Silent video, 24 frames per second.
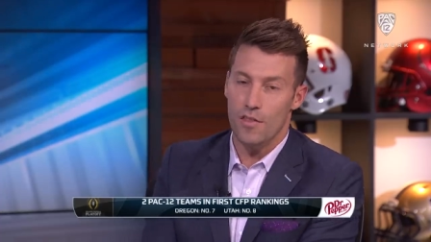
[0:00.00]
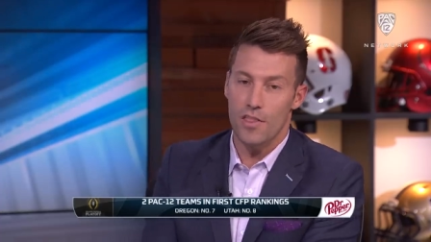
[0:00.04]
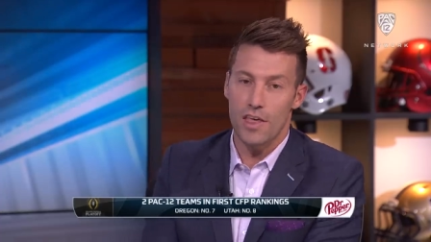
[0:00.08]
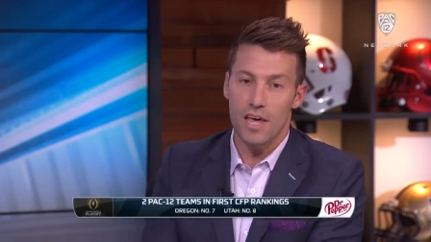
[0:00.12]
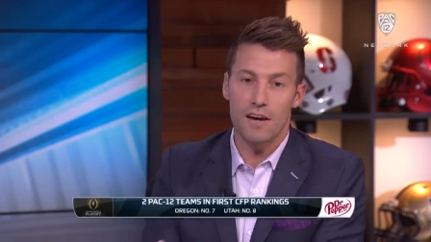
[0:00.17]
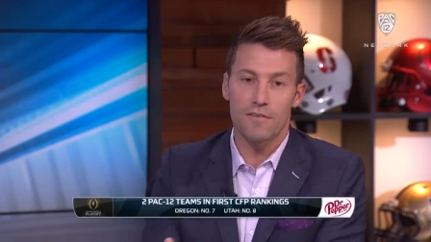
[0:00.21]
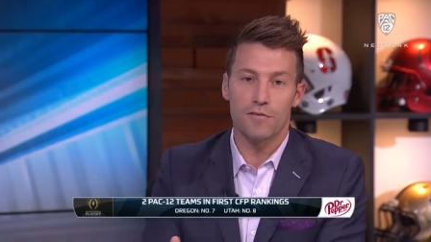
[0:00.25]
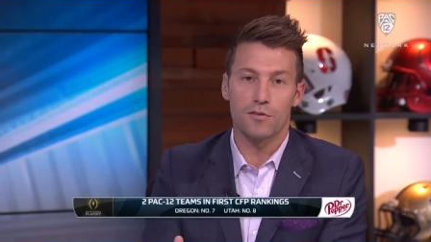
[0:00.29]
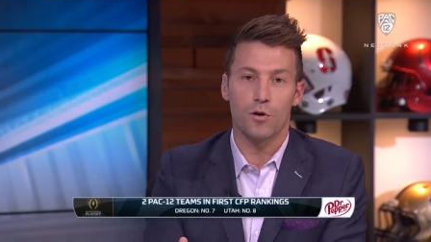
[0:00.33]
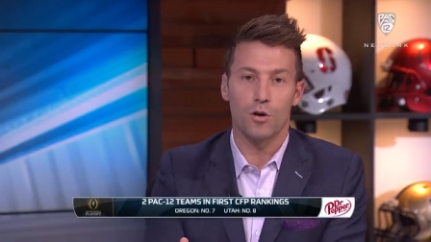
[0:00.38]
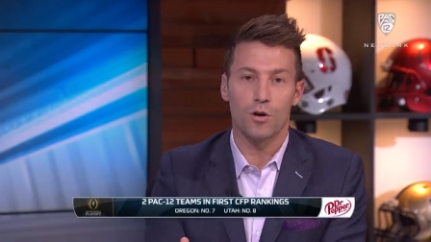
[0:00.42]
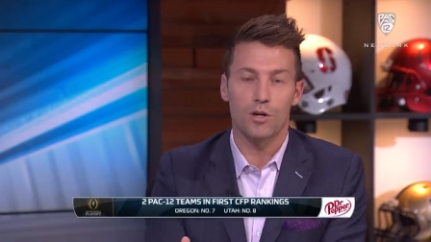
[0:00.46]

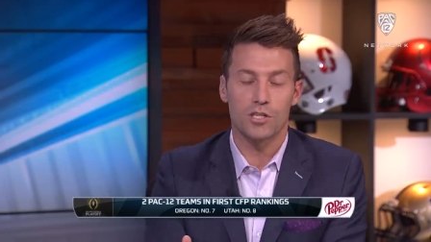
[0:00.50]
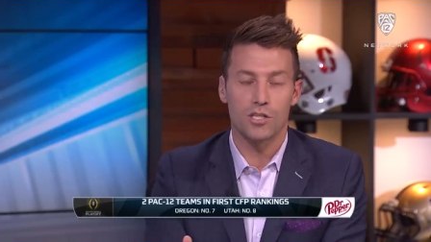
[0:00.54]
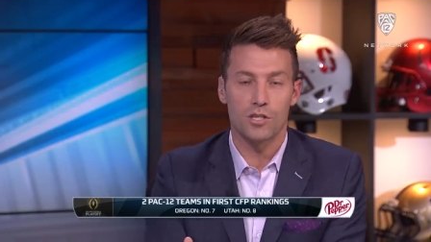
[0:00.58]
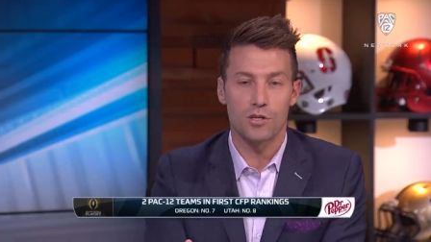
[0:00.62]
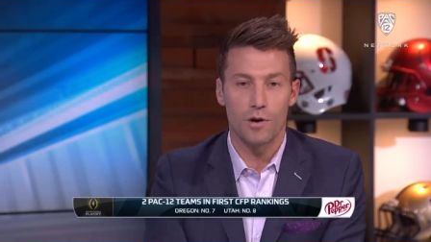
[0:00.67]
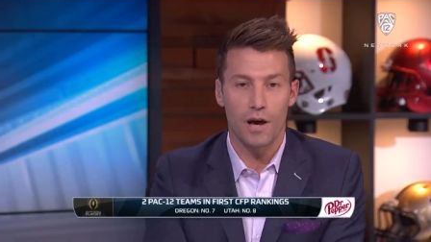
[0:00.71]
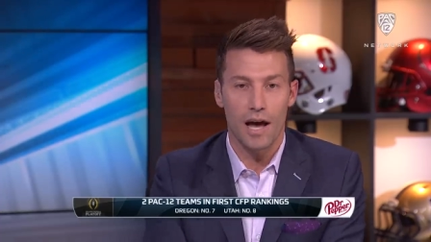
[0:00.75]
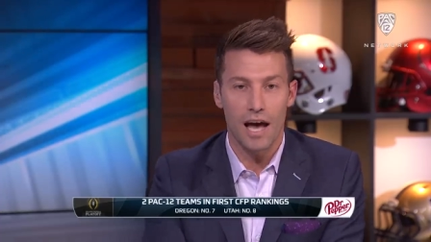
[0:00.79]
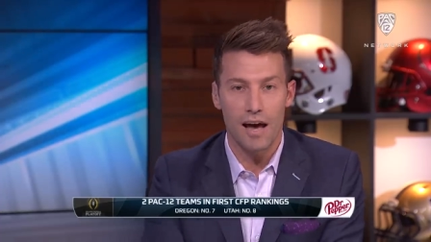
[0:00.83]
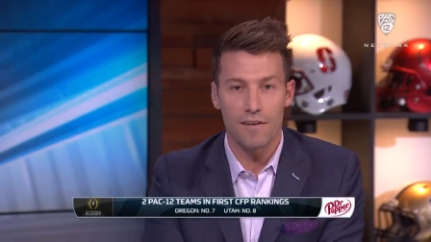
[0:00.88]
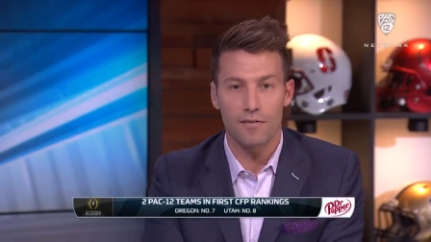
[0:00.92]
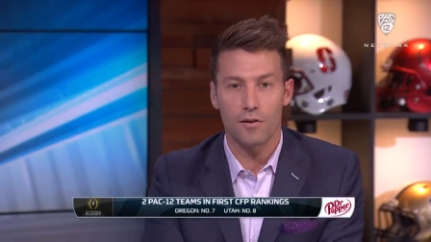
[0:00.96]
Then, of course,
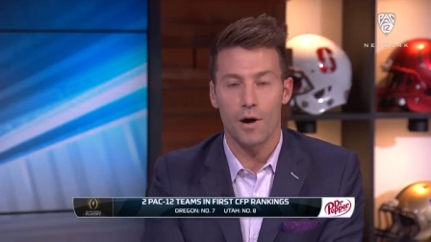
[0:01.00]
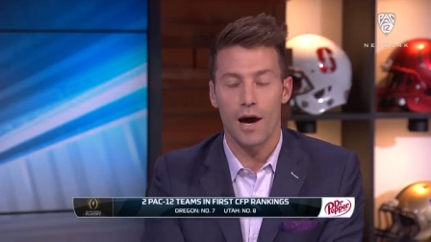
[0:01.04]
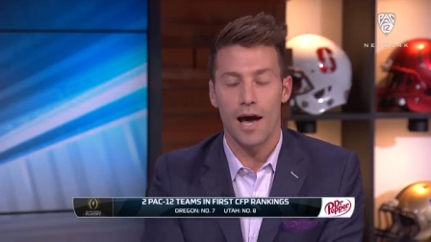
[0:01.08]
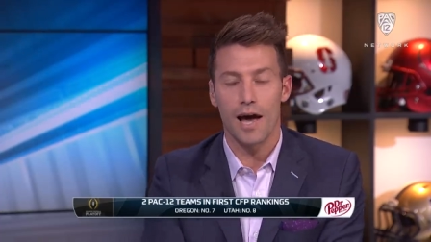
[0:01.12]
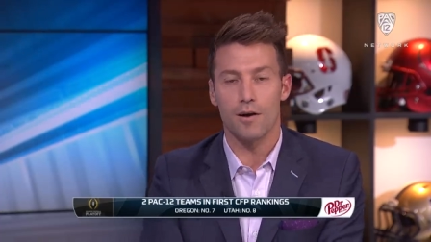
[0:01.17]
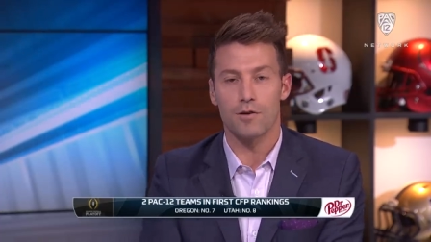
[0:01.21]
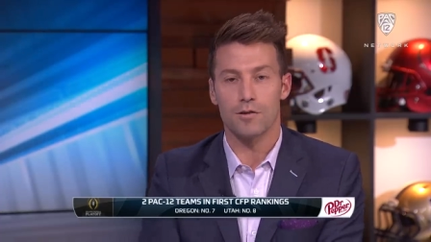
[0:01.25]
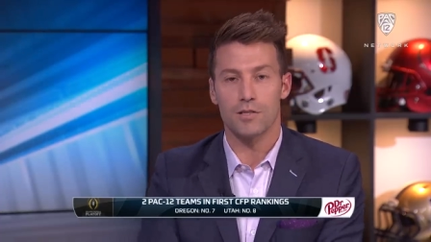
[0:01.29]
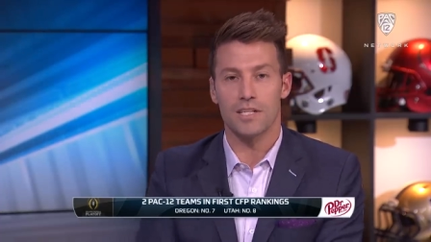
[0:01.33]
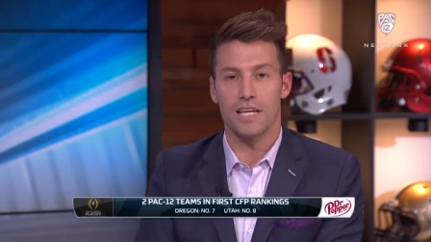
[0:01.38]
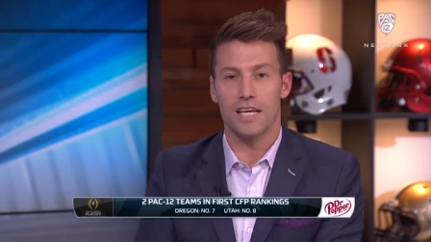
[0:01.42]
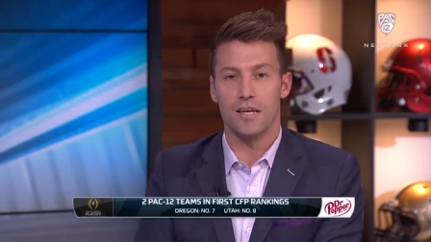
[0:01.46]
you have
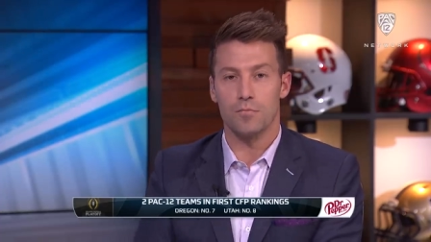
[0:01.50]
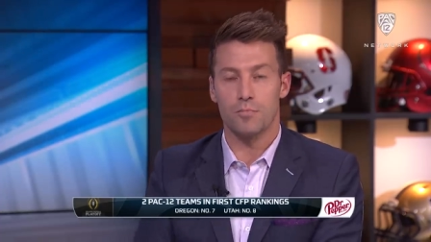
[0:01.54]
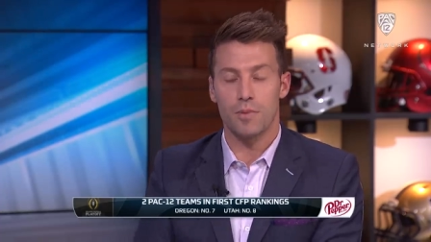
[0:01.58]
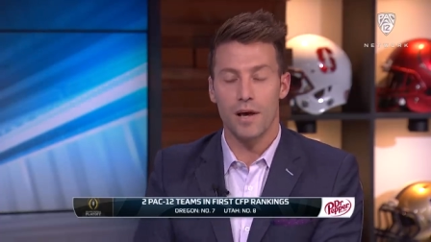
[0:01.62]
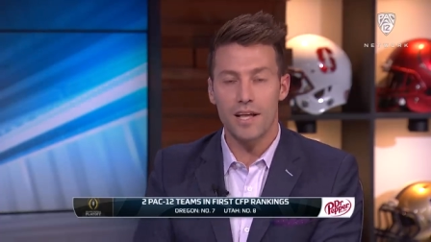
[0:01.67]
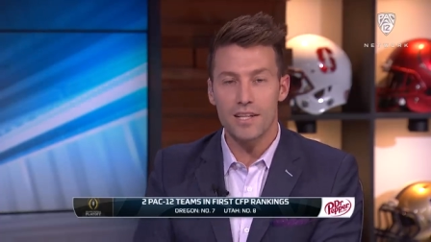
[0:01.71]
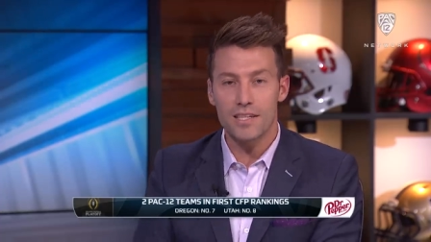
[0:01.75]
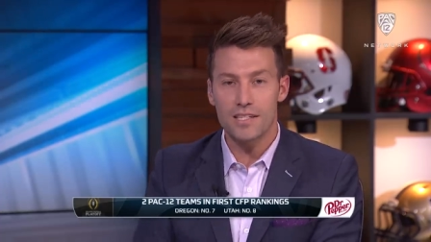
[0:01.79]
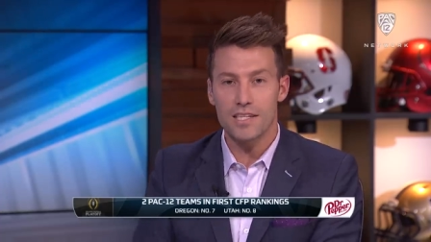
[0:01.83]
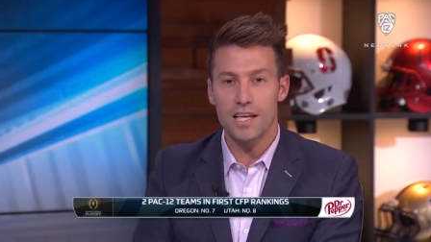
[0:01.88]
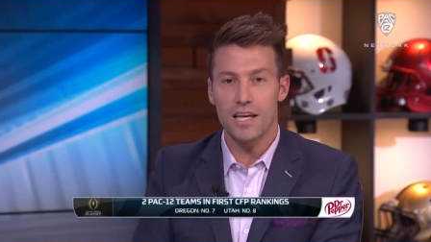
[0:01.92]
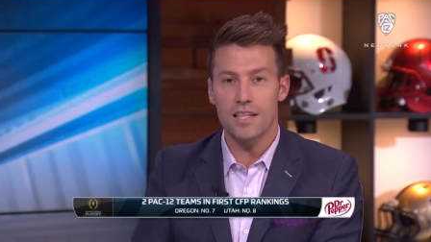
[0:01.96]
Ohio State,
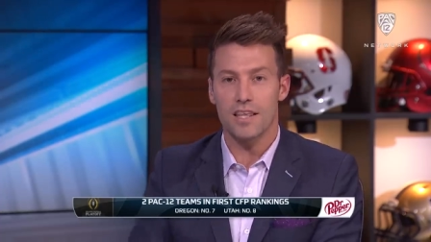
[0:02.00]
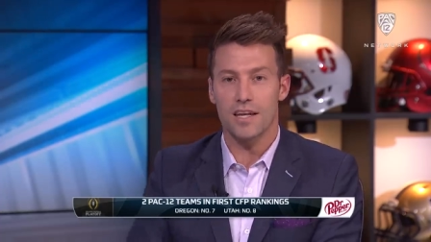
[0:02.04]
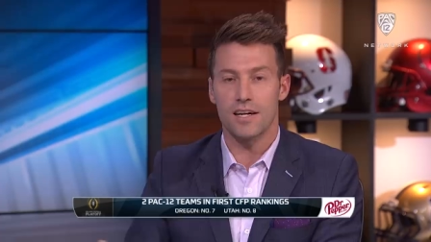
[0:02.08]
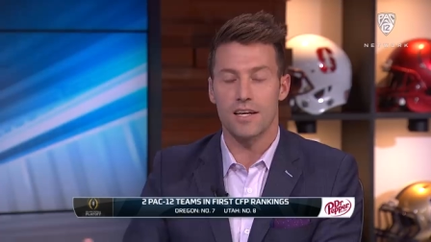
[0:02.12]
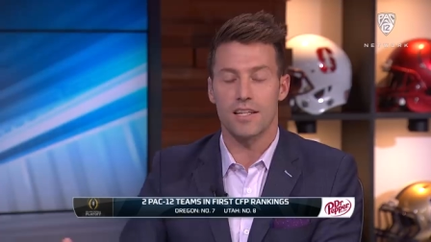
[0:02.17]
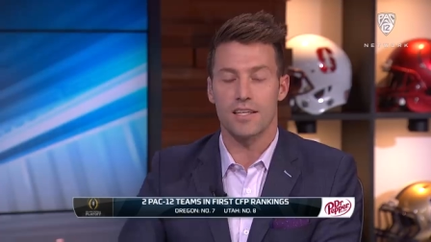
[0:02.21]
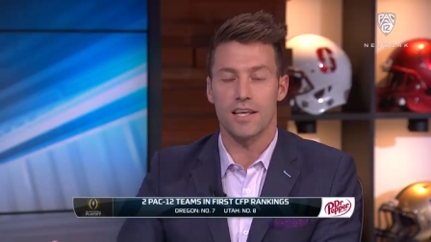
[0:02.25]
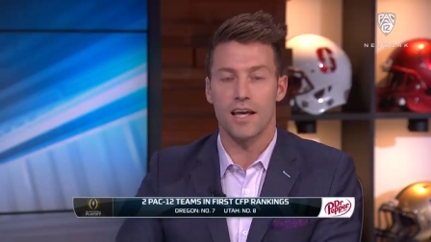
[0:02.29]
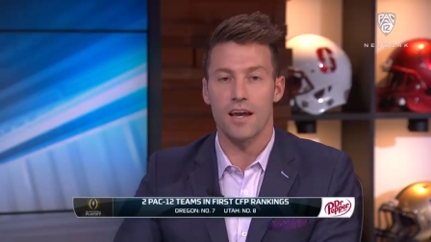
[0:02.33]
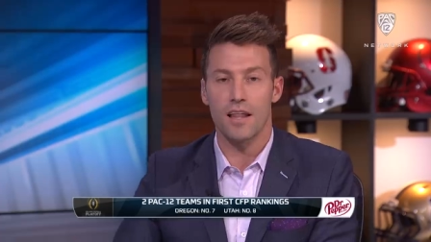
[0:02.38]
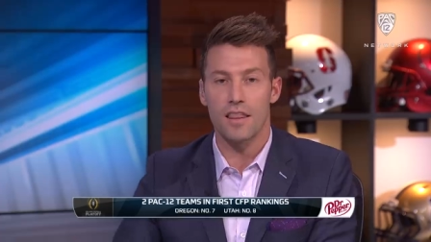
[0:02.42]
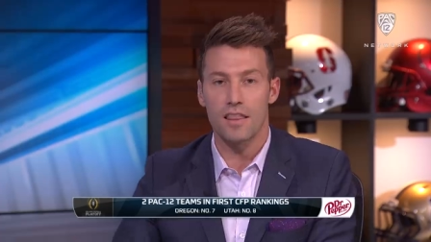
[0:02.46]
Penn State. Then
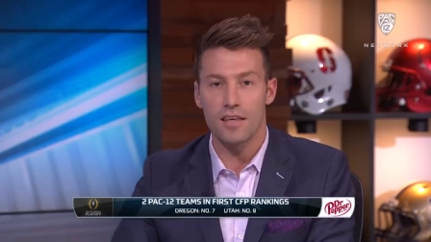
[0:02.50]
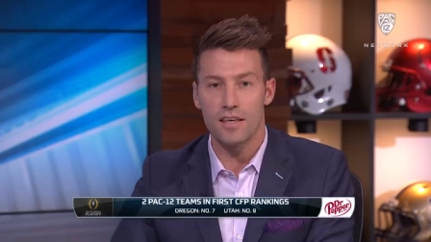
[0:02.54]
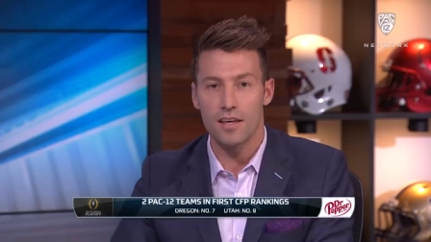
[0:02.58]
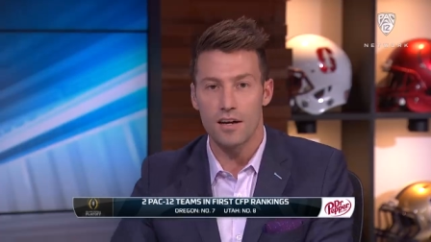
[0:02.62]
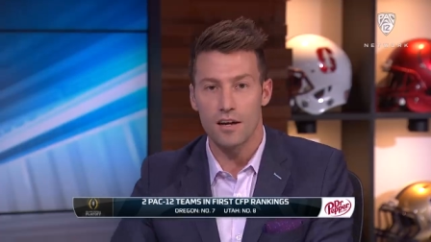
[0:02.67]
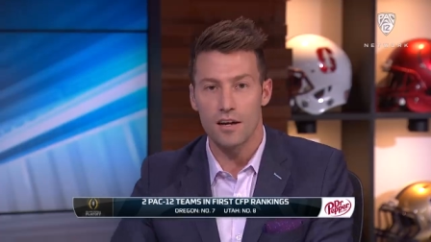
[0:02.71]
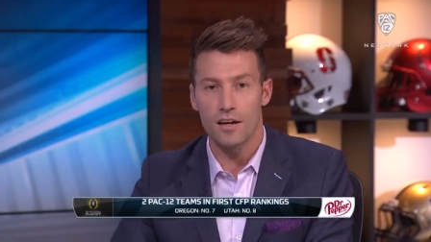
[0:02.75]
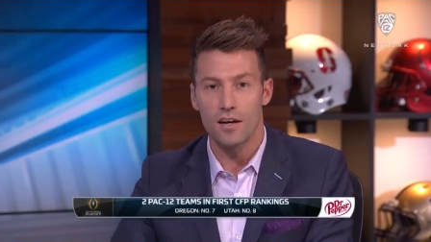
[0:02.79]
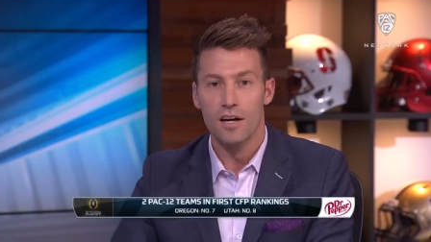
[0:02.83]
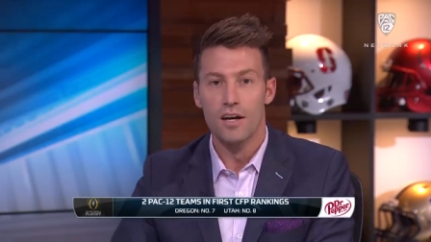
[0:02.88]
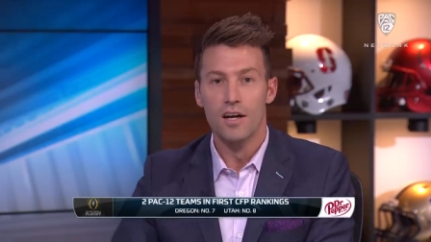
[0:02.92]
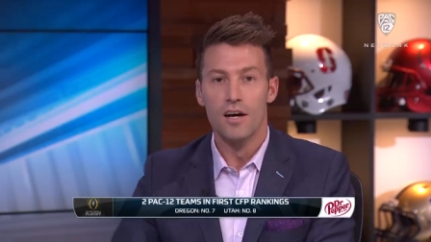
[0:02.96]
at the end of the
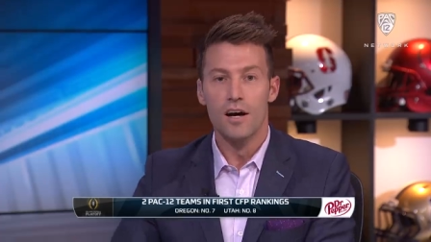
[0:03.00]
year,